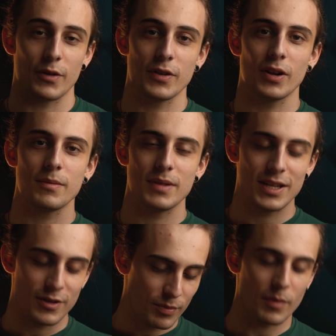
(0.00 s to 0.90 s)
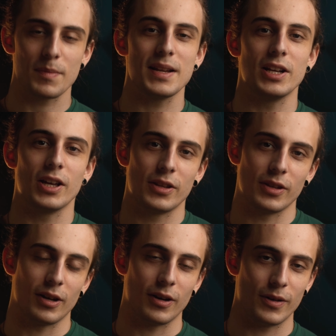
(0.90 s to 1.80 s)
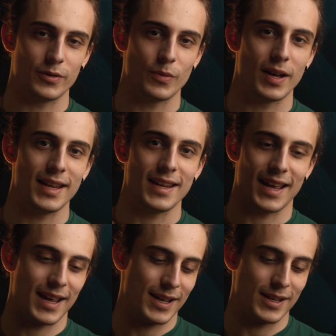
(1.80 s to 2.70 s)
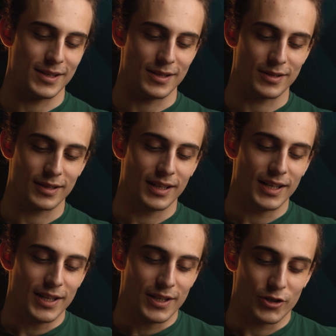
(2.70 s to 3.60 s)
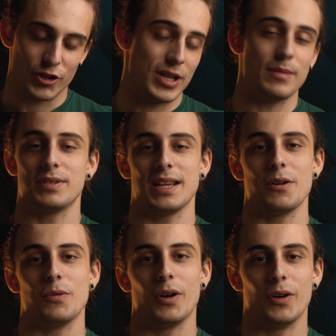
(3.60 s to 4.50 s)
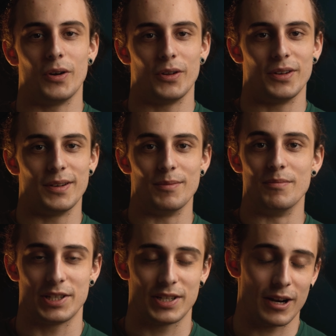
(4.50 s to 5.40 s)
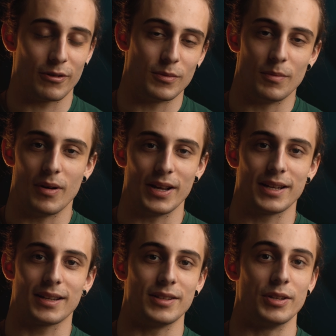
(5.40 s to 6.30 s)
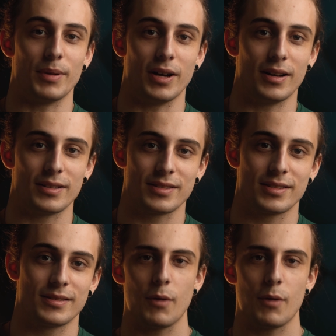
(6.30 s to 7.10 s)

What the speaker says: if you're like me, you've probably learnt the hard way and cheaped out on a terrible mic in the past.